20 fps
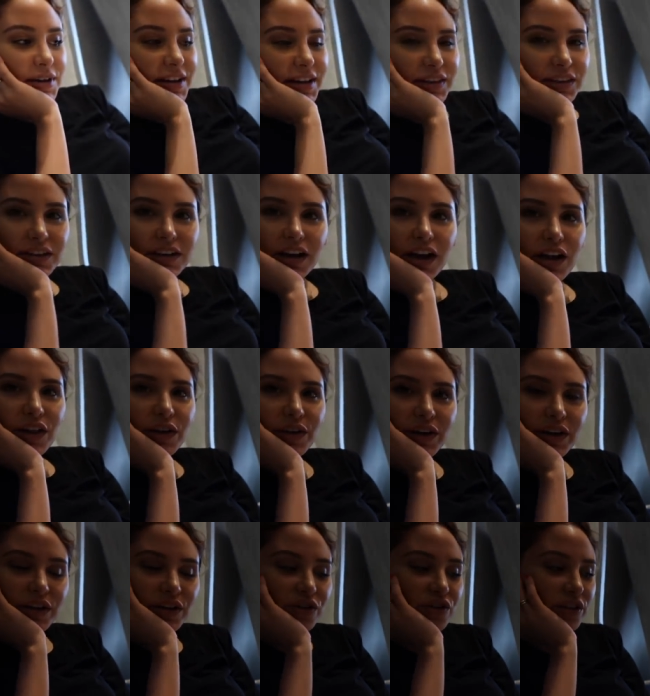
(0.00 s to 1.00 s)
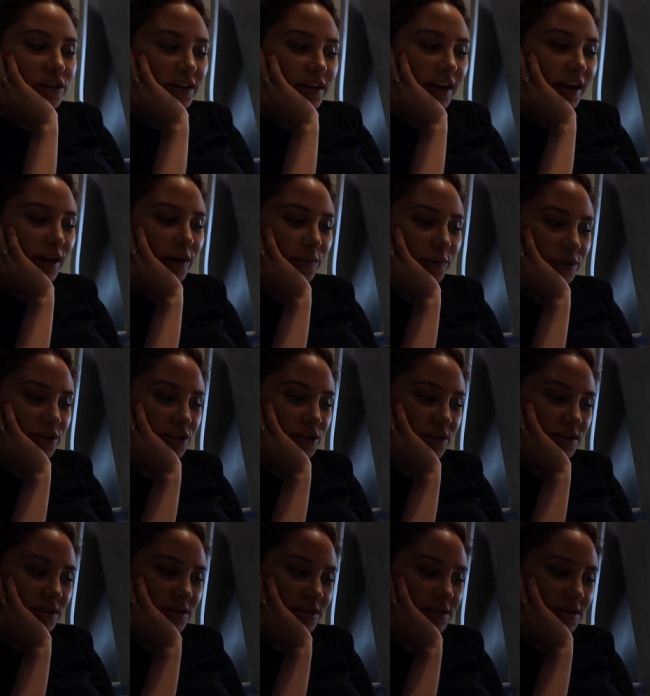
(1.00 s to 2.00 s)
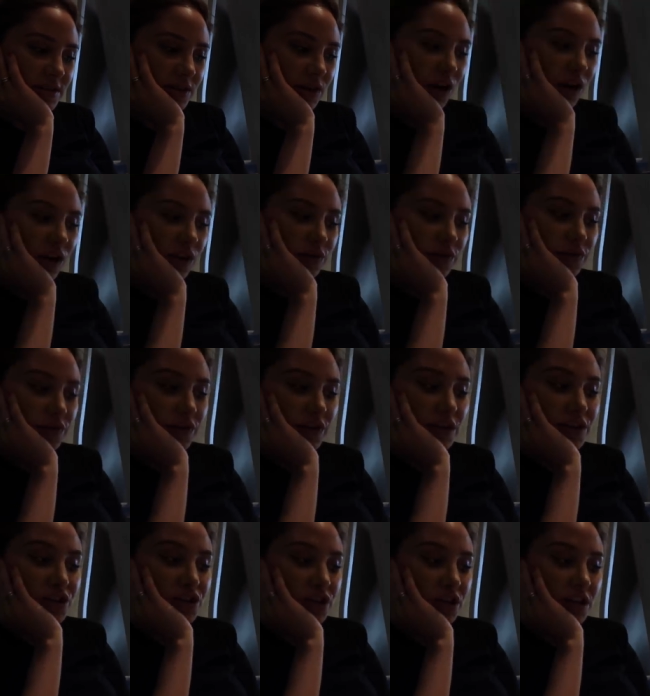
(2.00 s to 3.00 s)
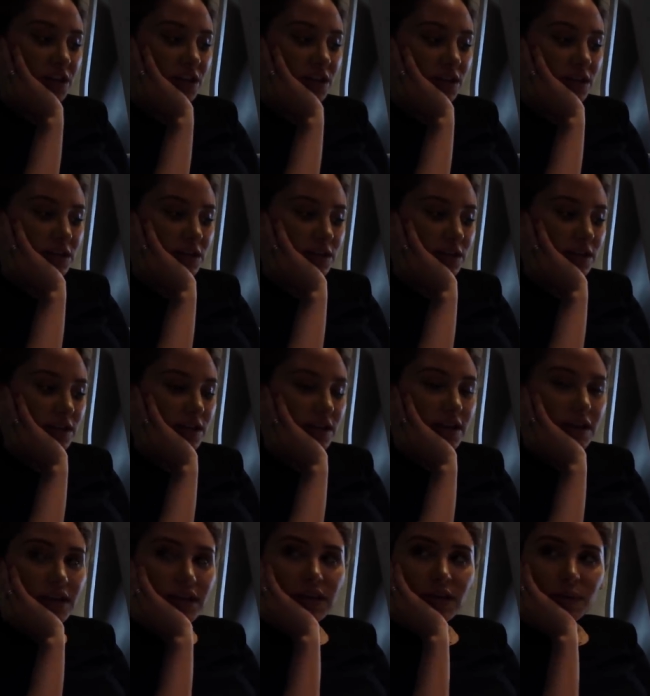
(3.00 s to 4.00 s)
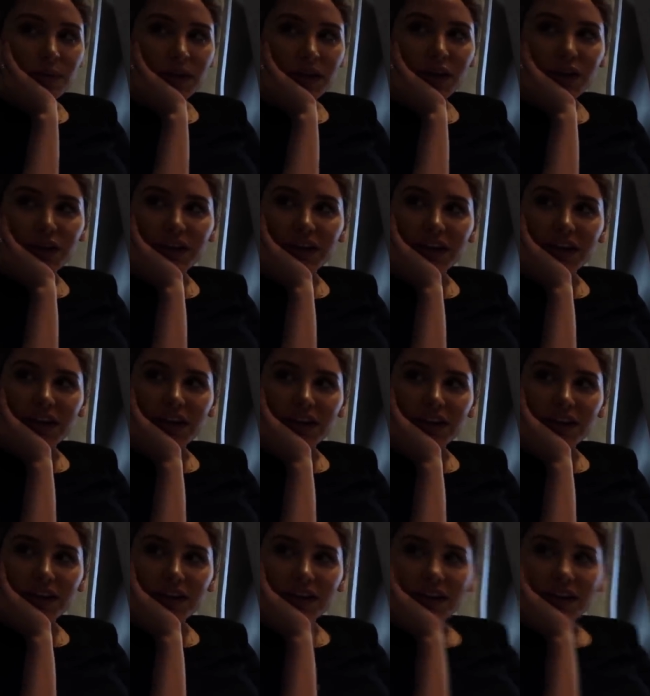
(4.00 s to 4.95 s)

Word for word: going to get the color I usually get, which is called Fiji. What color are you going to get?